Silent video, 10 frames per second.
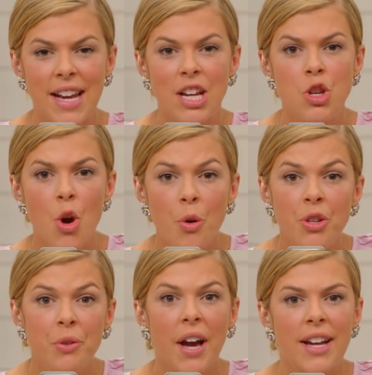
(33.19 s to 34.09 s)
And I know
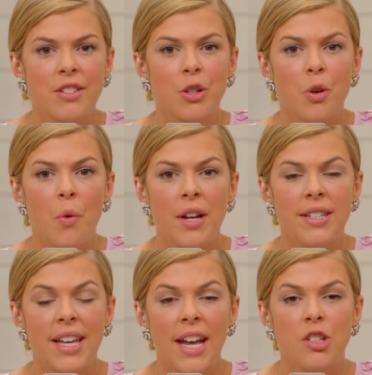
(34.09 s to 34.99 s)
you guys are
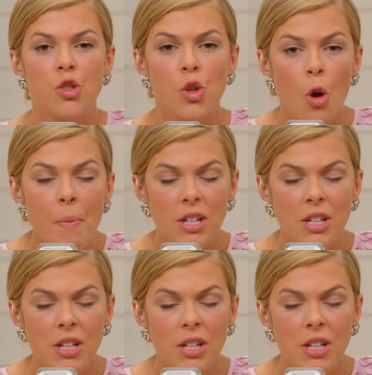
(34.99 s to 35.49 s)
going to gain so